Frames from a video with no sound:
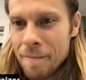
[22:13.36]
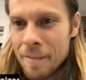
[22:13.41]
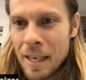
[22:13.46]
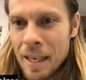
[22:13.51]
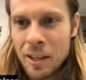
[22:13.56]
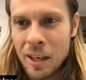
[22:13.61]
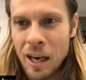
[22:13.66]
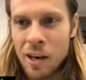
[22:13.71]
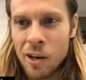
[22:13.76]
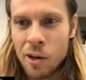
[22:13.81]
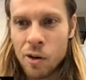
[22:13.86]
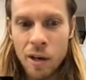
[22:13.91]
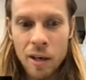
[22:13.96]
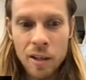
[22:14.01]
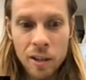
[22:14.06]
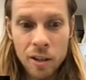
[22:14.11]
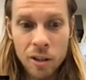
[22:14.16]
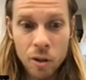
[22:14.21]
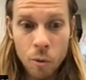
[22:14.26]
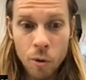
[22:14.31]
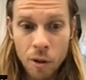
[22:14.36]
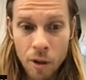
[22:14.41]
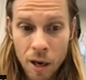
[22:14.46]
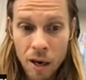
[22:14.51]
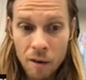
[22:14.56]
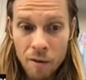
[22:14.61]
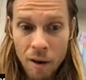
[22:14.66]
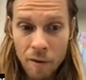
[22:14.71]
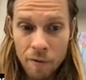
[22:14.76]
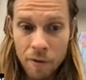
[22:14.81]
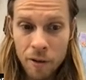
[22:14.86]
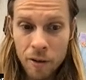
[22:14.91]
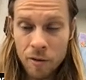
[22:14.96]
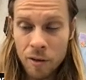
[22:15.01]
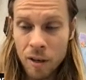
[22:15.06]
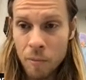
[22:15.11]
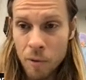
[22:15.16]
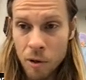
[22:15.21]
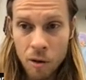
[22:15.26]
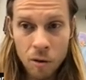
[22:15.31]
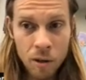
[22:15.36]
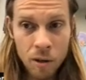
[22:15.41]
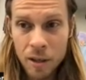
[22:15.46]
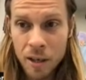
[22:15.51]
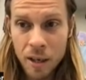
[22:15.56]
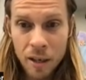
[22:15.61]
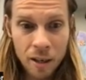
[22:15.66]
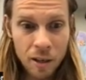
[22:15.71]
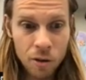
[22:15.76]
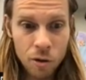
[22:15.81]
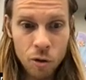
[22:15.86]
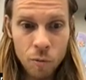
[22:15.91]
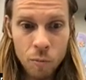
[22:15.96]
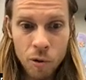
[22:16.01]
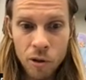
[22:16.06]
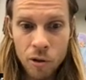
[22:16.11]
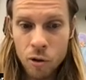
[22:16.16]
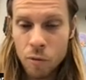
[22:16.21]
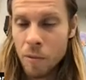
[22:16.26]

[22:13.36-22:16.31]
That's kind of crazy. So in their reference frame, they're only taking 2.2